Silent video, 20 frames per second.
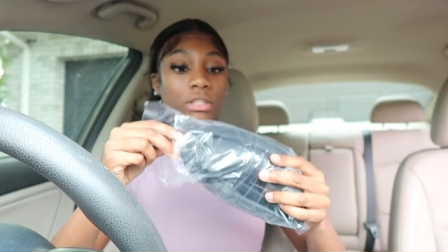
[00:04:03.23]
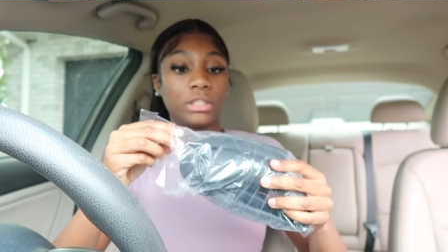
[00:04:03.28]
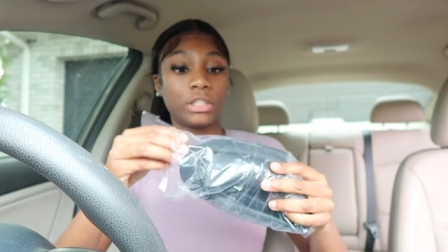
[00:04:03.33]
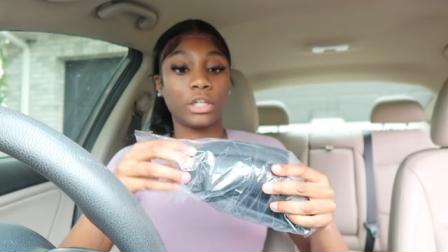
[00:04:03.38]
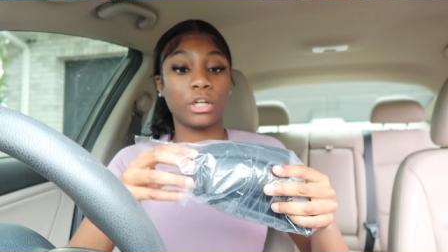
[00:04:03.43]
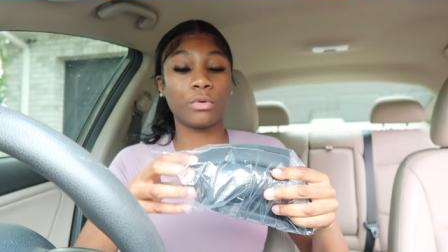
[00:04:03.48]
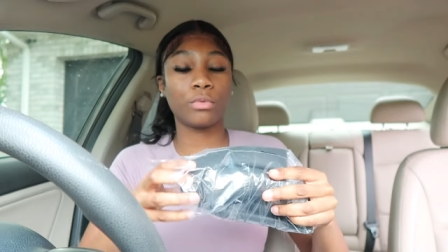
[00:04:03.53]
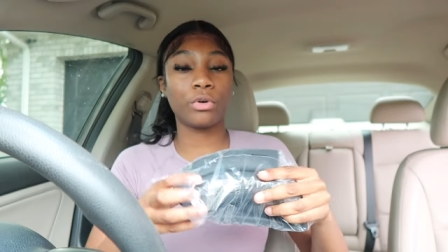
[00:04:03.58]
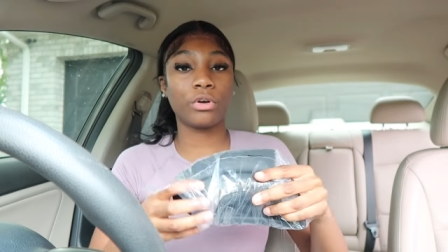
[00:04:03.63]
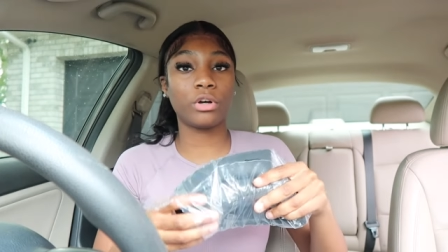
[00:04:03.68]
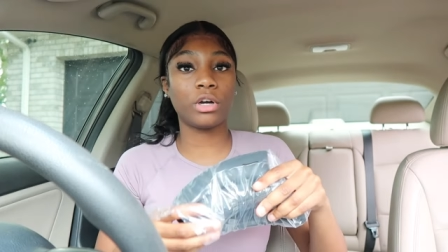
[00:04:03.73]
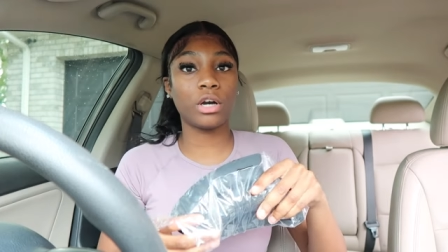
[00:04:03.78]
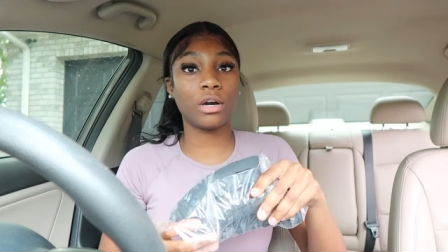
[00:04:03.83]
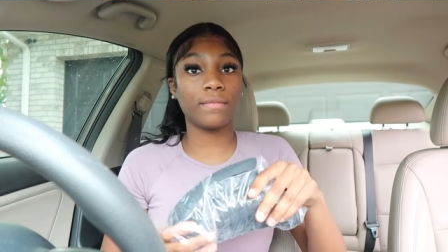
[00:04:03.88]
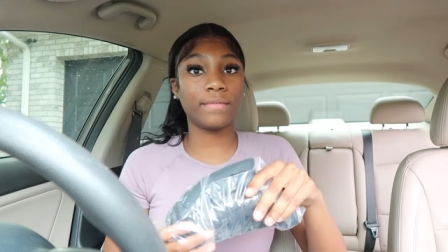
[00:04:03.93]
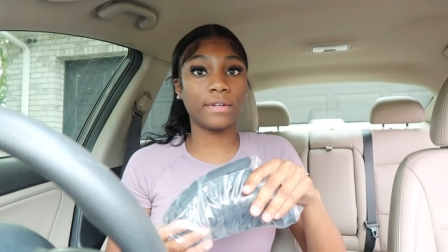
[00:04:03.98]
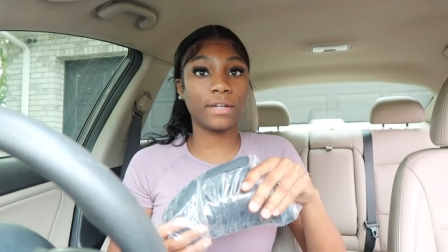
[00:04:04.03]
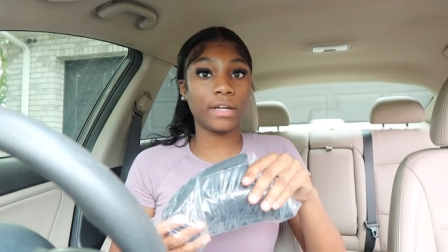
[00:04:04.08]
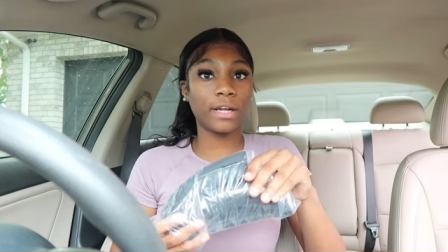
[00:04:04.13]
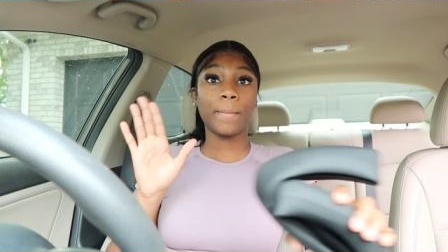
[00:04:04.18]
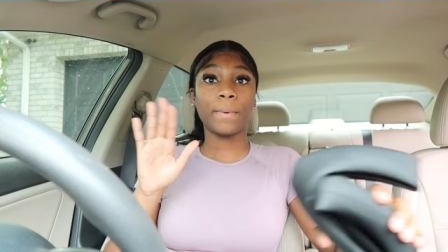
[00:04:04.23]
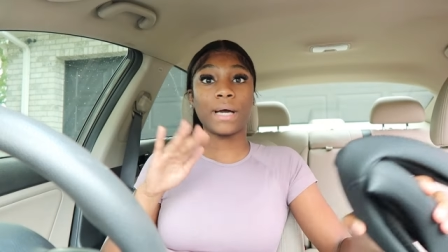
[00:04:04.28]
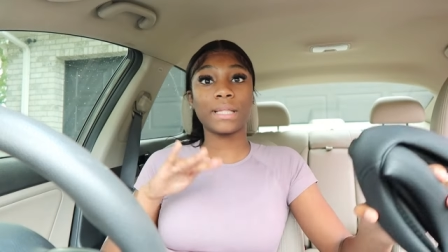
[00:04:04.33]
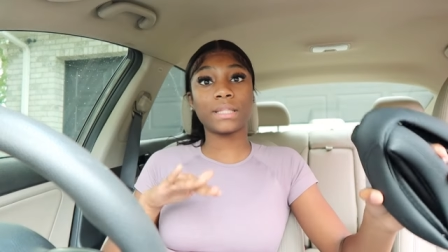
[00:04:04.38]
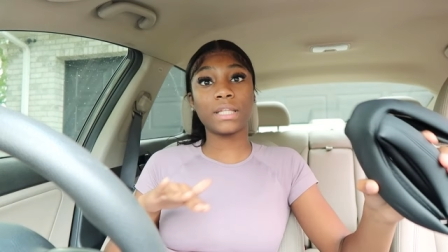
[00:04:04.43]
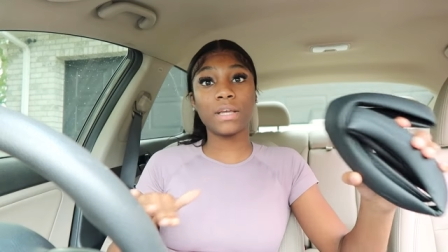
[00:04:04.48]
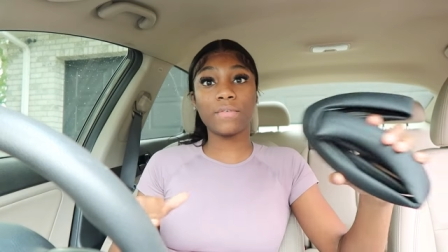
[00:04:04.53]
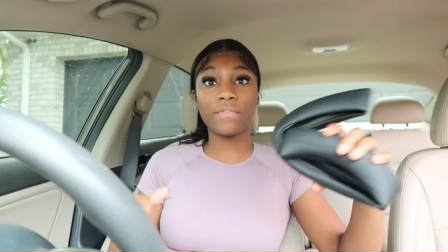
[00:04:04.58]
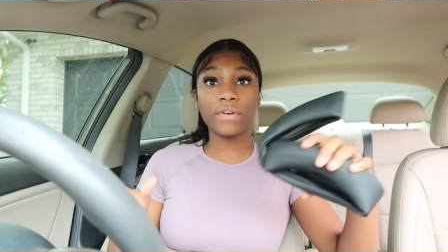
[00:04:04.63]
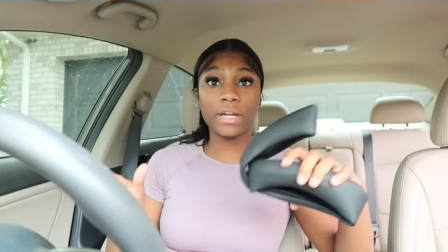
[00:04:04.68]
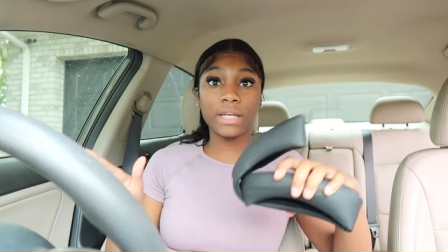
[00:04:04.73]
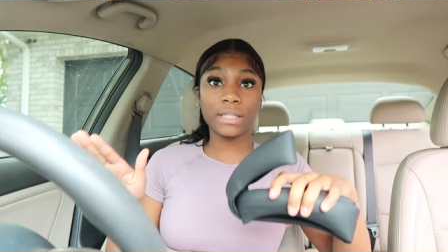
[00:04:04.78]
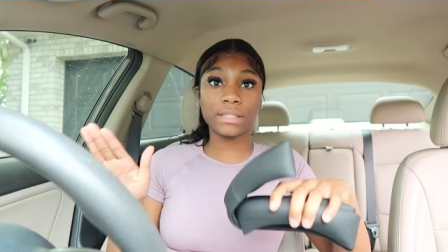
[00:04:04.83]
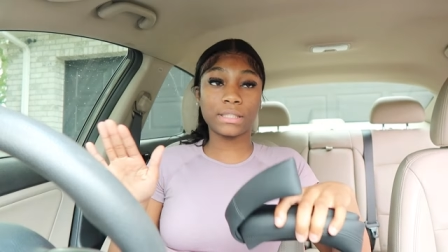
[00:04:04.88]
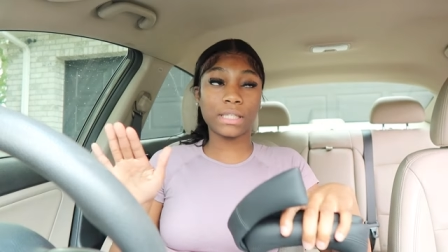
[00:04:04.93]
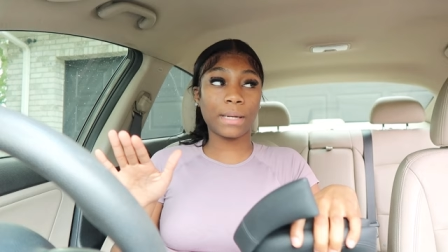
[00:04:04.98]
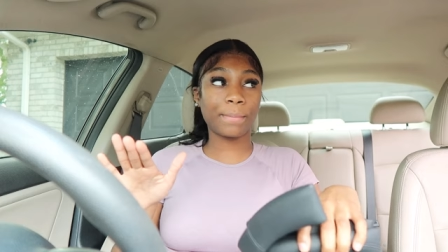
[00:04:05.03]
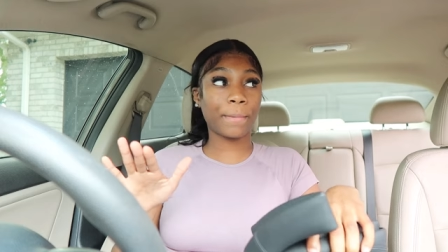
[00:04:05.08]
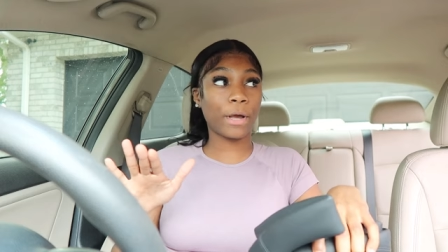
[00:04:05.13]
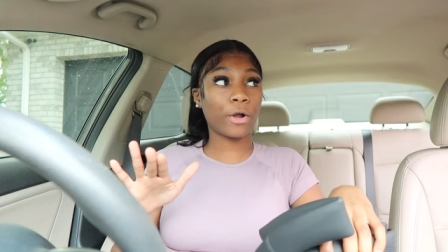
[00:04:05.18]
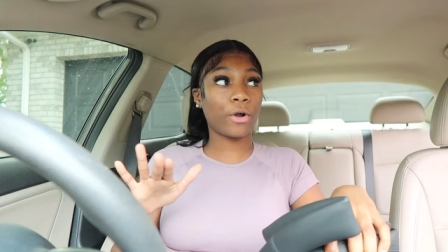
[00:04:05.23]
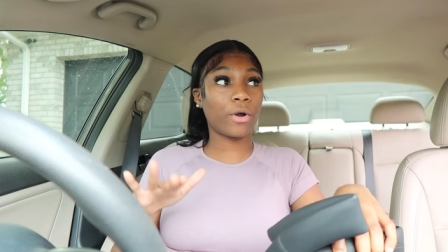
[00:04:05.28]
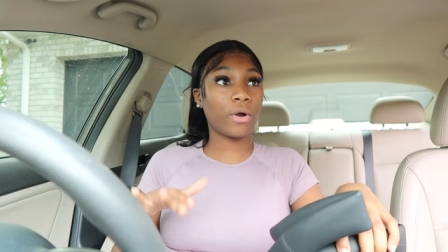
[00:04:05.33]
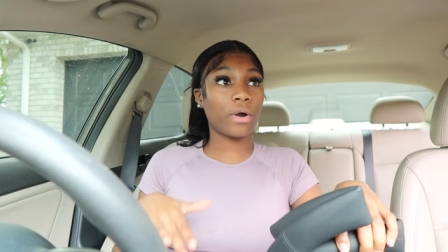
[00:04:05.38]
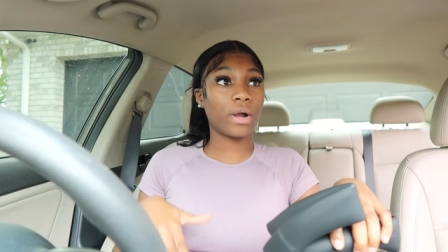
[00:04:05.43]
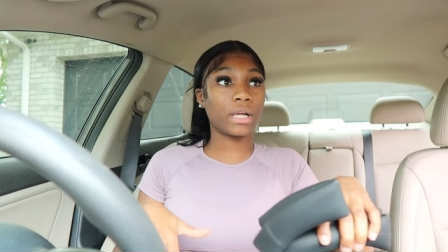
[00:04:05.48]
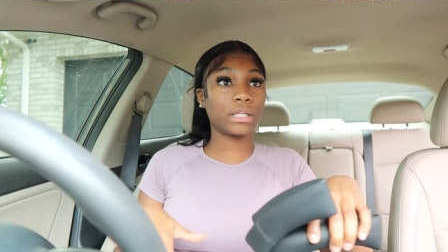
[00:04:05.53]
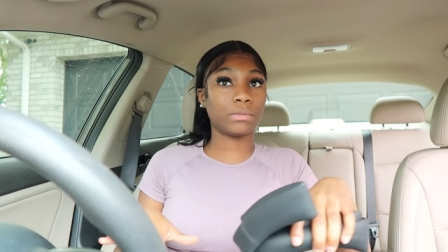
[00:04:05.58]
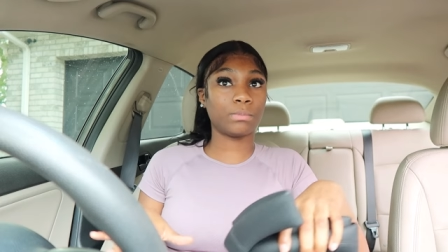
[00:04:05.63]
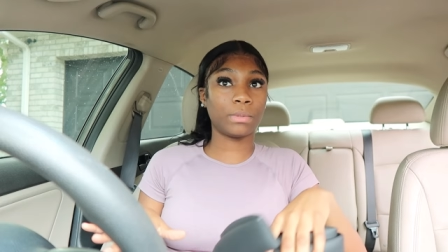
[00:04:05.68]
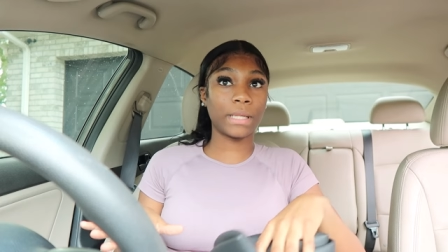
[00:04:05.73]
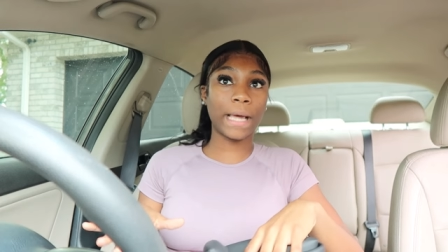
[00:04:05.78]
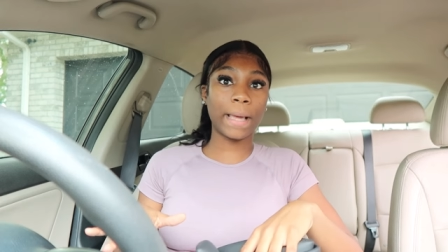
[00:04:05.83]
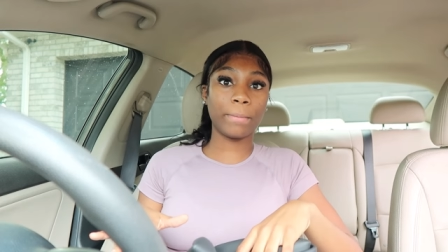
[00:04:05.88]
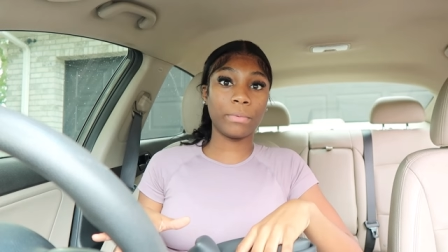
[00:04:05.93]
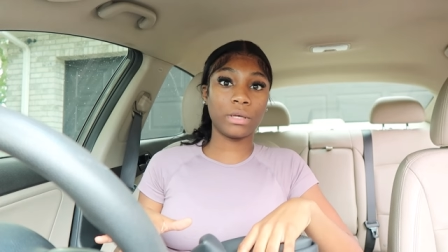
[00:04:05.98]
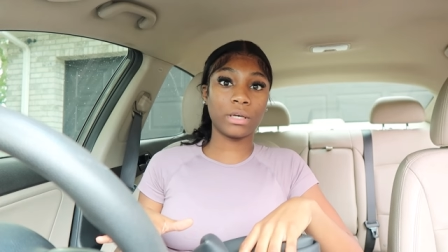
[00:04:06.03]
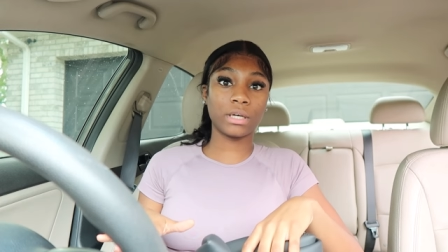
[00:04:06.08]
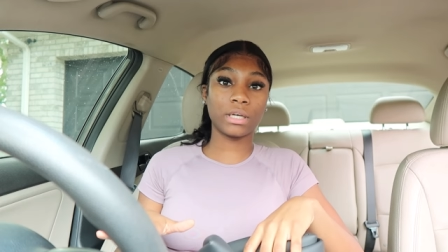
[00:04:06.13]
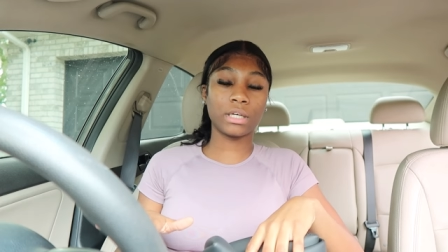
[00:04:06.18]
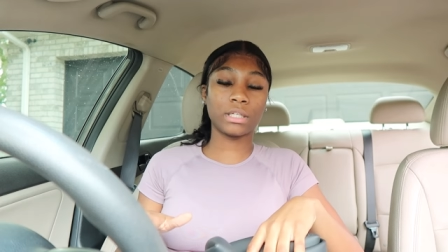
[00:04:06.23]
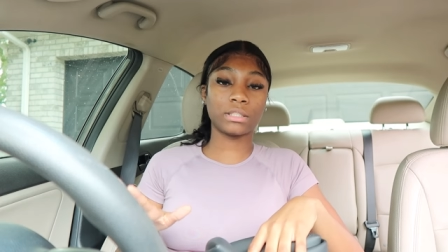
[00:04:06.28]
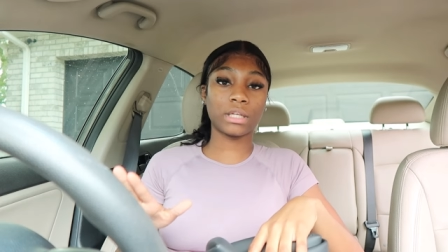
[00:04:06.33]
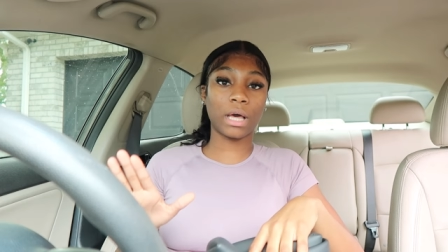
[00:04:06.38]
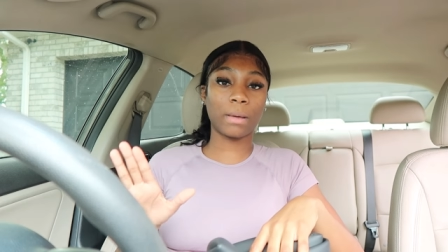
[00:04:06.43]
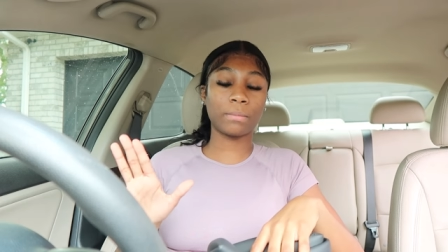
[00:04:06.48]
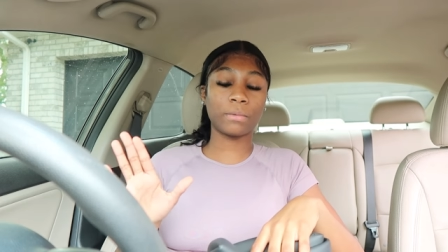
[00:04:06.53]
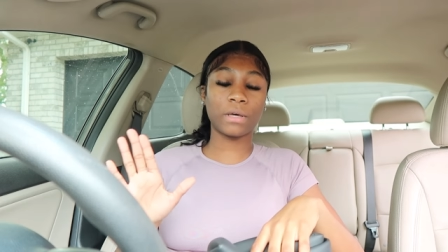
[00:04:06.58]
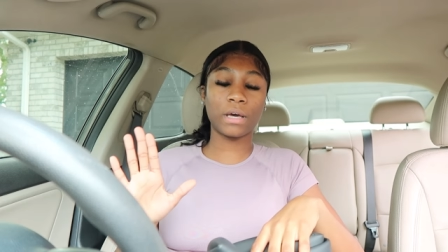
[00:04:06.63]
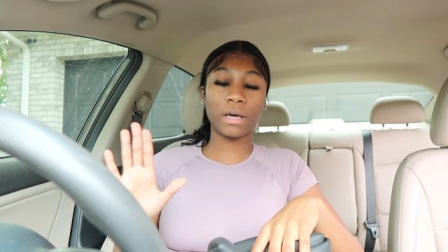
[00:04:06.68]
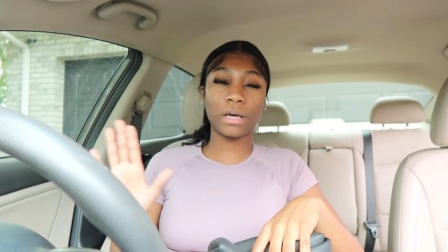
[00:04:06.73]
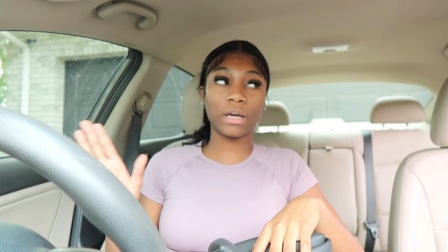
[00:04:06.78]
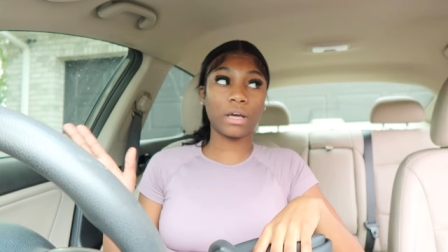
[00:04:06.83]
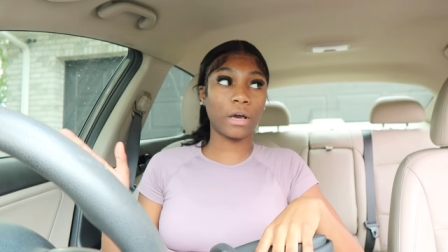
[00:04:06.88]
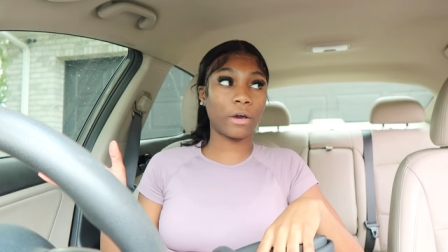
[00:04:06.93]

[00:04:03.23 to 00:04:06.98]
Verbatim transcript: steering wheel cover my theme for the inside of my car is black because i'm not